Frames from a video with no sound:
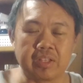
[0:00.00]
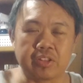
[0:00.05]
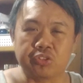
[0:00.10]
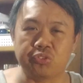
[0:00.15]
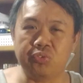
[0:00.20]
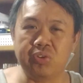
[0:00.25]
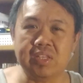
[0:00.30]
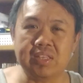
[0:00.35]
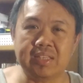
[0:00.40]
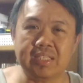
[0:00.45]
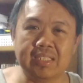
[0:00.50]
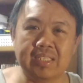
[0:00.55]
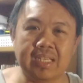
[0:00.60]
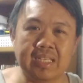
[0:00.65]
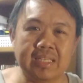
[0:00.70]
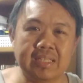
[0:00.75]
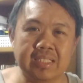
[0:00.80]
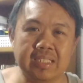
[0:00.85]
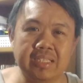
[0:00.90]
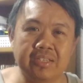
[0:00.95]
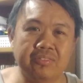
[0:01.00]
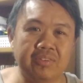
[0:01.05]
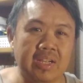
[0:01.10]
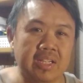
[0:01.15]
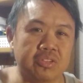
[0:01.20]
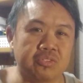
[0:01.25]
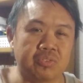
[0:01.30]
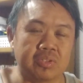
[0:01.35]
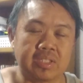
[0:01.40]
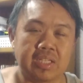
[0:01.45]
2019,
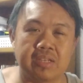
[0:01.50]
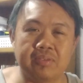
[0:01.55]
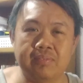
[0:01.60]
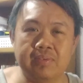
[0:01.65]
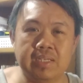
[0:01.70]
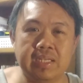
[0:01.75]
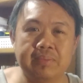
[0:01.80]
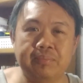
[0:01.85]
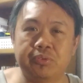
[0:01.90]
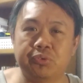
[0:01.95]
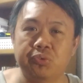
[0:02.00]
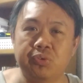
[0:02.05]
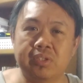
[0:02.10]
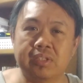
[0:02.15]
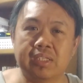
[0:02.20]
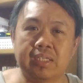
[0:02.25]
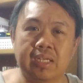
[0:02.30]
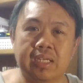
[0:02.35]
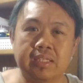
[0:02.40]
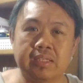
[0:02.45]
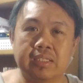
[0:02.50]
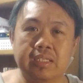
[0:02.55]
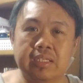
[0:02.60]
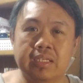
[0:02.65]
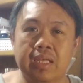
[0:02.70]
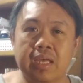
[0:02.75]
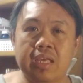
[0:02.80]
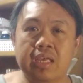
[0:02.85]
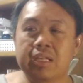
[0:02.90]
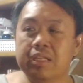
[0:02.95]
right? What I believe
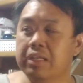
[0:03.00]
2019.